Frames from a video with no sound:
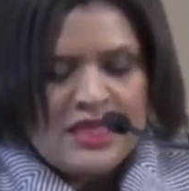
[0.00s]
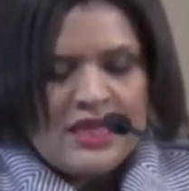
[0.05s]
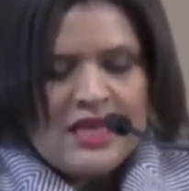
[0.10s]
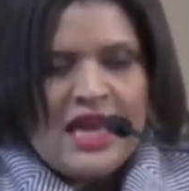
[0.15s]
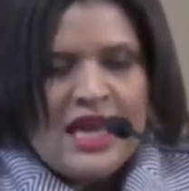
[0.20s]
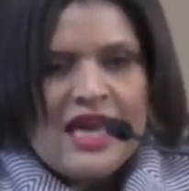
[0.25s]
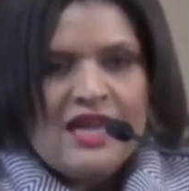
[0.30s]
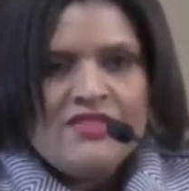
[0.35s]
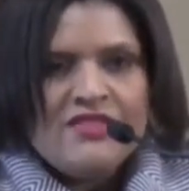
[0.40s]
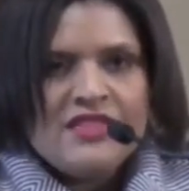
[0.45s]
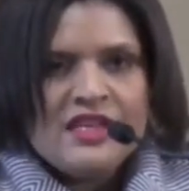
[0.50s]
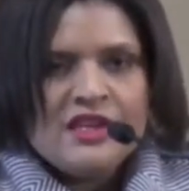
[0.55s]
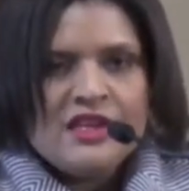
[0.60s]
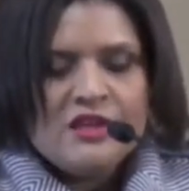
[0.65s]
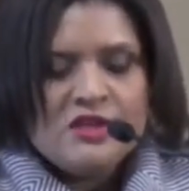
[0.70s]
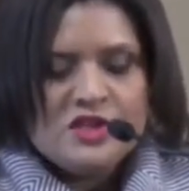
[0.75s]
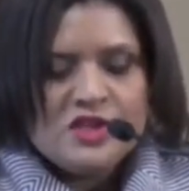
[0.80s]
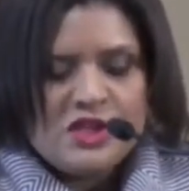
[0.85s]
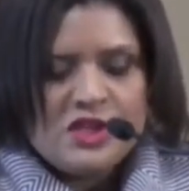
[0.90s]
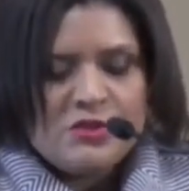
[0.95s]
And
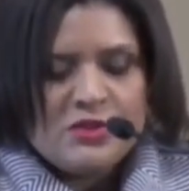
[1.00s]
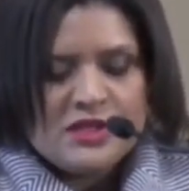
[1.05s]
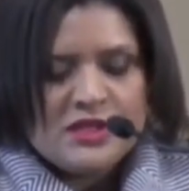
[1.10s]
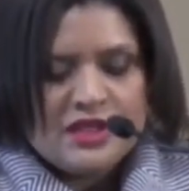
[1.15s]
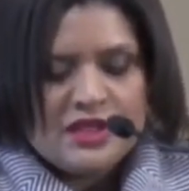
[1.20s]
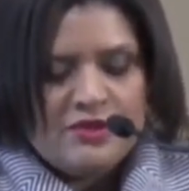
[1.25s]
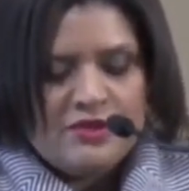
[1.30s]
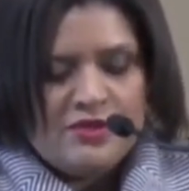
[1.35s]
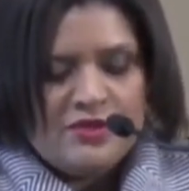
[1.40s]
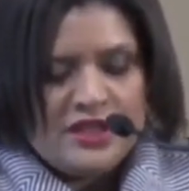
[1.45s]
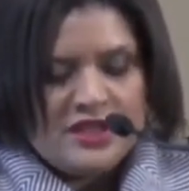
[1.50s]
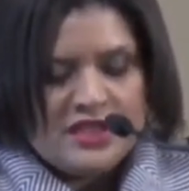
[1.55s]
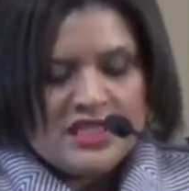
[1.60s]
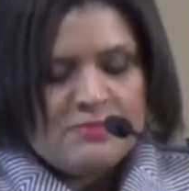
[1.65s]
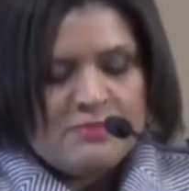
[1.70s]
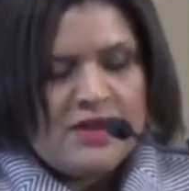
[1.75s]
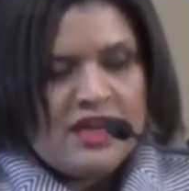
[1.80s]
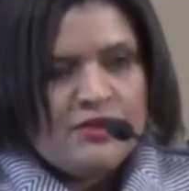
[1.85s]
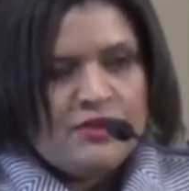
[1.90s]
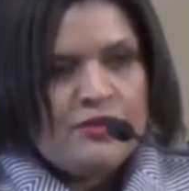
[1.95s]
there she was
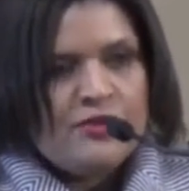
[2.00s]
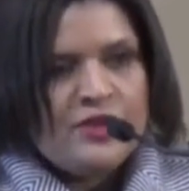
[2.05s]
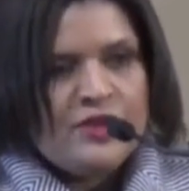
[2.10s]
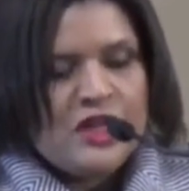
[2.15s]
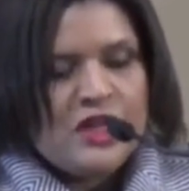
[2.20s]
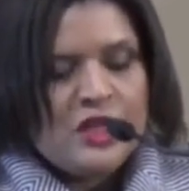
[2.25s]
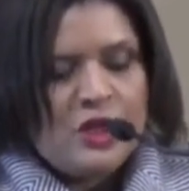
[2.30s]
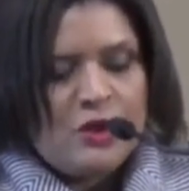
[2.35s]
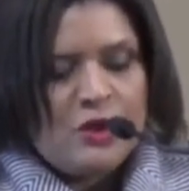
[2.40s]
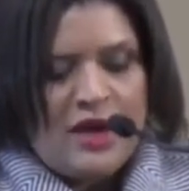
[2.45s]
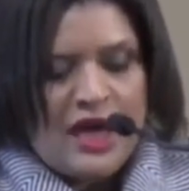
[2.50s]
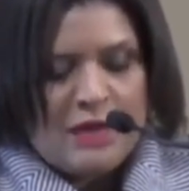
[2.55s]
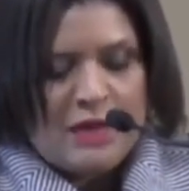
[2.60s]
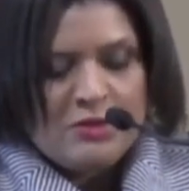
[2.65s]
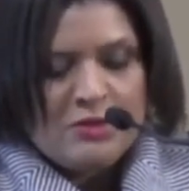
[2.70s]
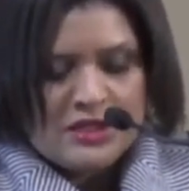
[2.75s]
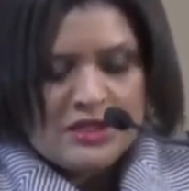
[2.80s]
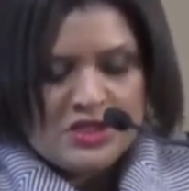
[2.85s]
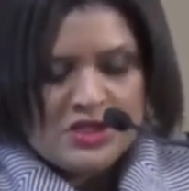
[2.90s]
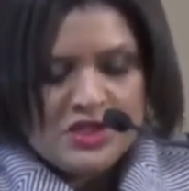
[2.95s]
convinced by fellow
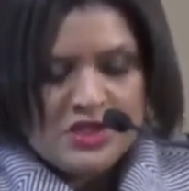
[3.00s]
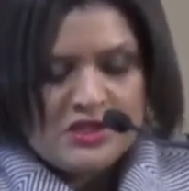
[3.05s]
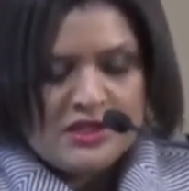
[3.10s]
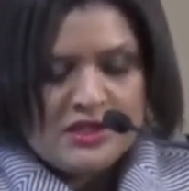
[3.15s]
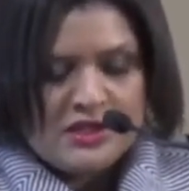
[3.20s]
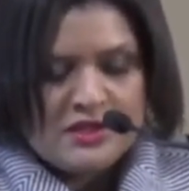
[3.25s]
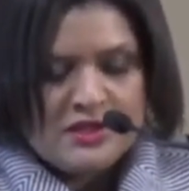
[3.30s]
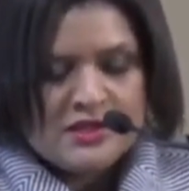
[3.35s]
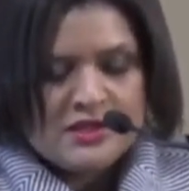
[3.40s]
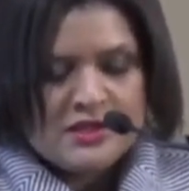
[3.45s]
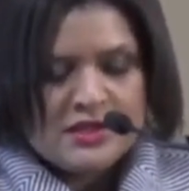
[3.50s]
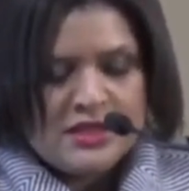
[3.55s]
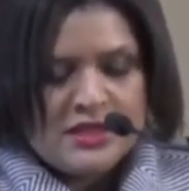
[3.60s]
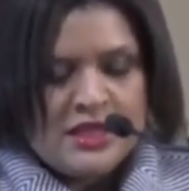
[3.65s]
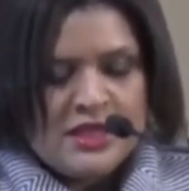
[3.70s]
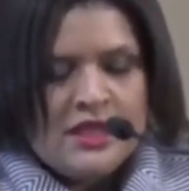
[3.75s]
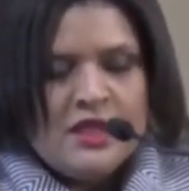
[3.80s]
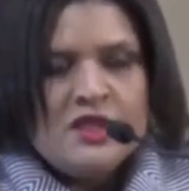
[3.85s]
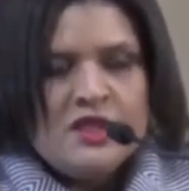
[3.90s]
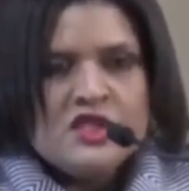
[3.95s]
abolitionists
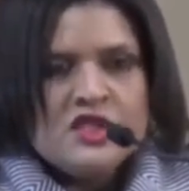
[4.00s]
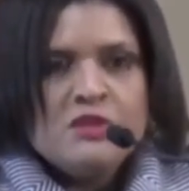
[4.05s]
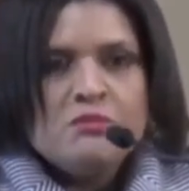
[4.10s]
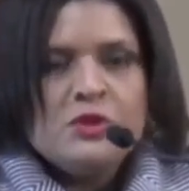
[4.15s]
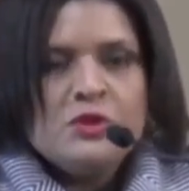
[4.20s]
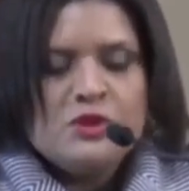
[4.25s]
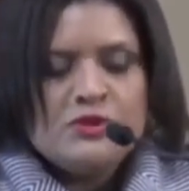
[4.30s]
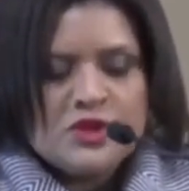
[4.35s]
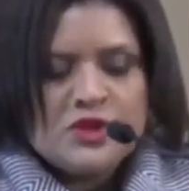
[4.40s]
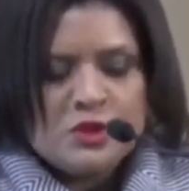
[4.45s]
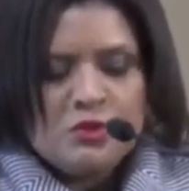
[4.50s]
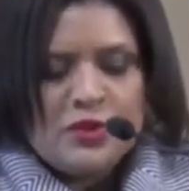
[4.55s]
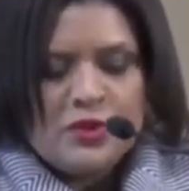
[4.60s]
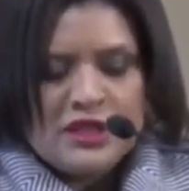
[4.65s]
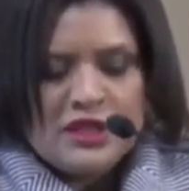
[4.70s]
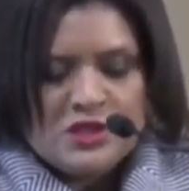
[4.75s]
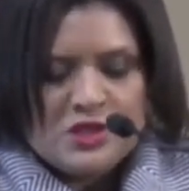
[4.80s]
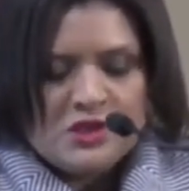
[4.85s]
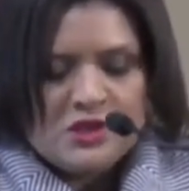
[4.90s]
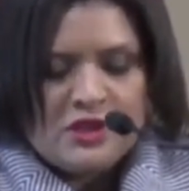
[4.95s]
to move to
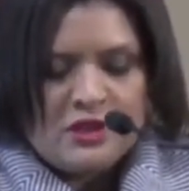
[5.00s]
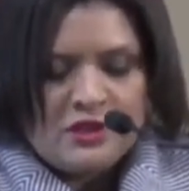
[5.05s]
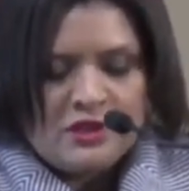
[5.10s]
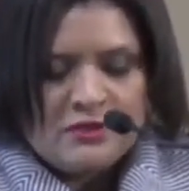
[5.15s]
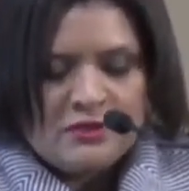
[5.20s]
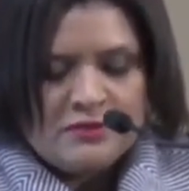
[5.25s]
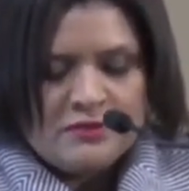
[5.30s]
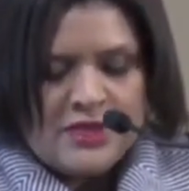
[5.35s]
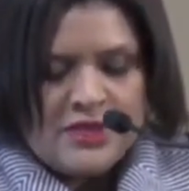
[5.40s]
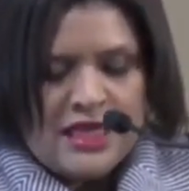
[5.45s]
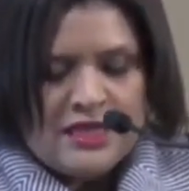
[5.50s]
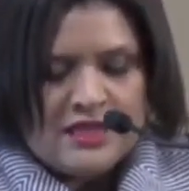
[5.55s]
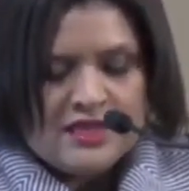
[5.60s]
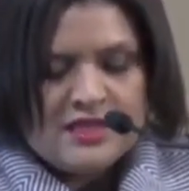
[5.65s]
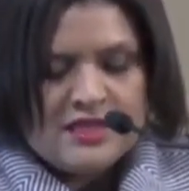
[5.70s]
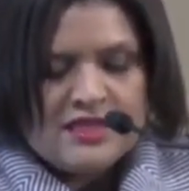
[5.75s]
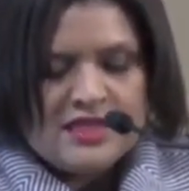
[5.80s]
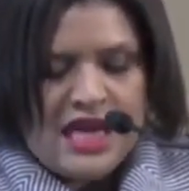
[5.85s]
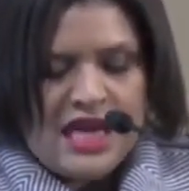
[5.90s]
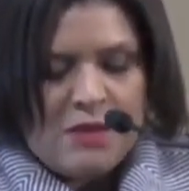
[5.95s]
Windsor and
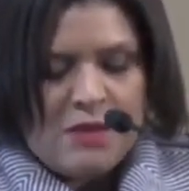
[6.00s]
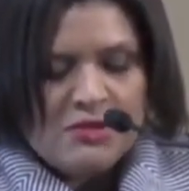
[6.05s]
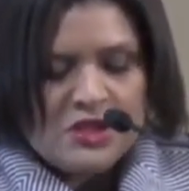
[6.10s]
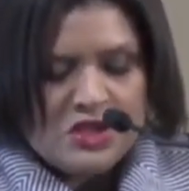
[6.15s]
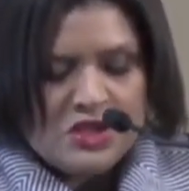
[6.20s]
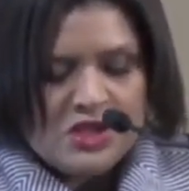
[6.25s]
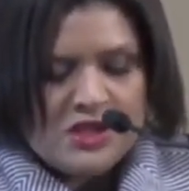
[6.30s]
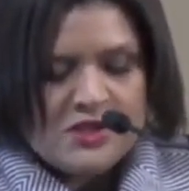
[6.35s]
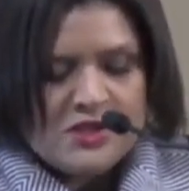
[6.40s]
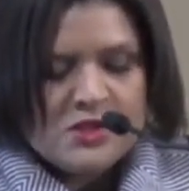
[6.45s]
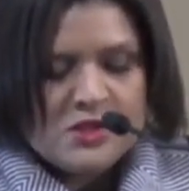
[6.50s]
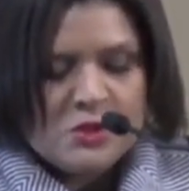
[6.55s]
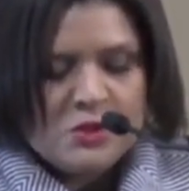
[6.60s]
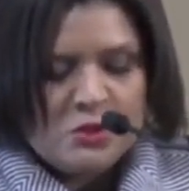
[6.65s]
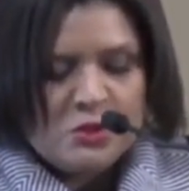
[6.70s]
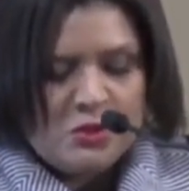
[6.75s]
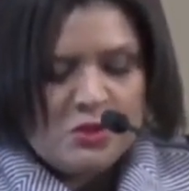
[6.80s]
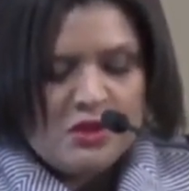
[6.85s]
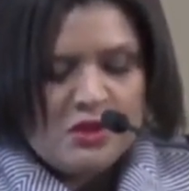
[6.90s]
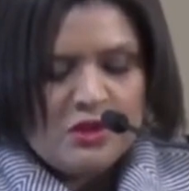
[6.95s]
establish a
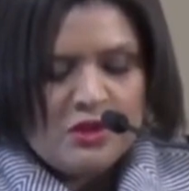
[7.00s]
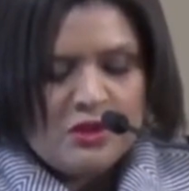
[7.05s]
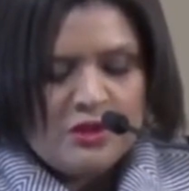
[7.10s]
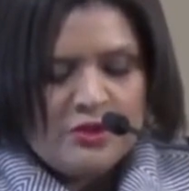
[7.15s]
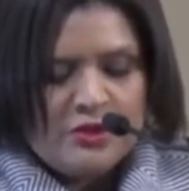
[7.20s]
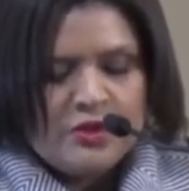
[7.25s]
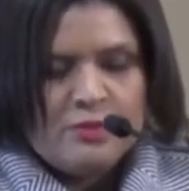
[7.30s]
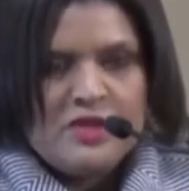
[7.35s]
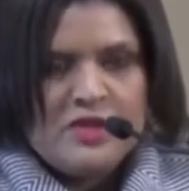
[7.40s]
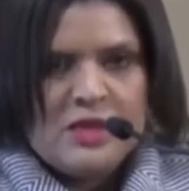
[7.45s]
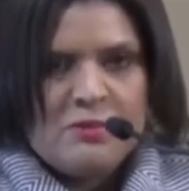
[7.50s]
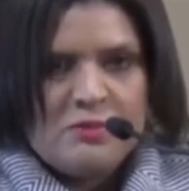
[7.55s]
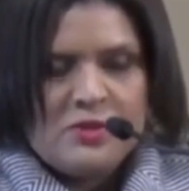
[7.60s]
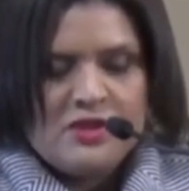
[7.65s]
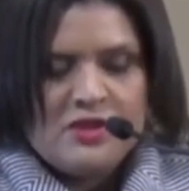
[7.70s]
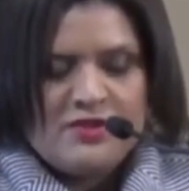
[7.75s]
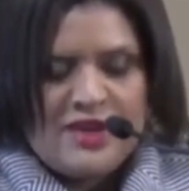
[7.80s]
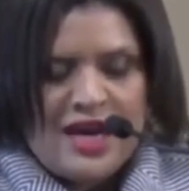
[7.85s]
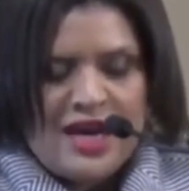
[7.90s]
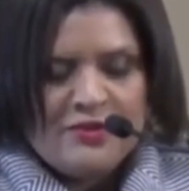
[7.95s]
school for
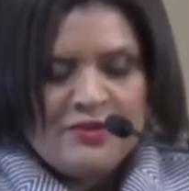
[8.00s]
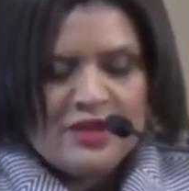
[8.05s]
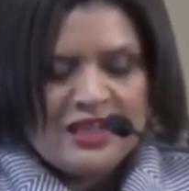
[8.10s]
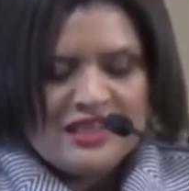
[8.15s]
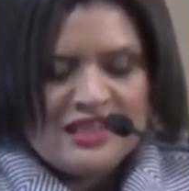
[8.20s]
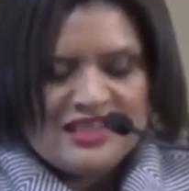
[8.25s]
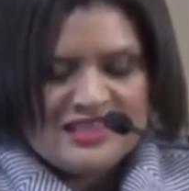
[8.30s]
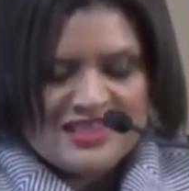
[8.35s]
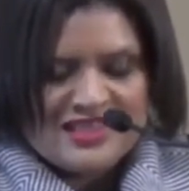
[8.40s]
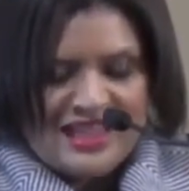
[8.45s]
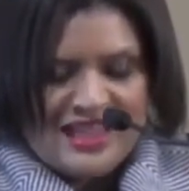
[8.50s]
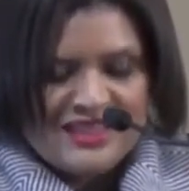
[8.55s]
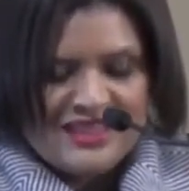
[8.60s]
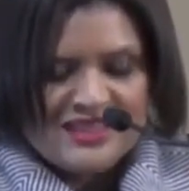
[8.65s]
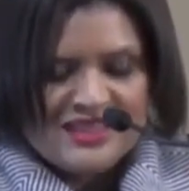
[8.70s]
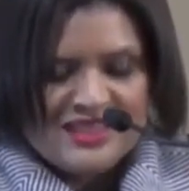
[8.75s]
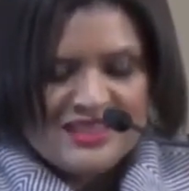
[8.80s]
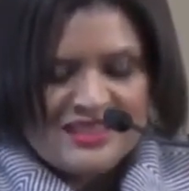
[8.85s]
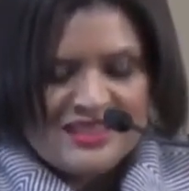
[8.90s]
people of African descent.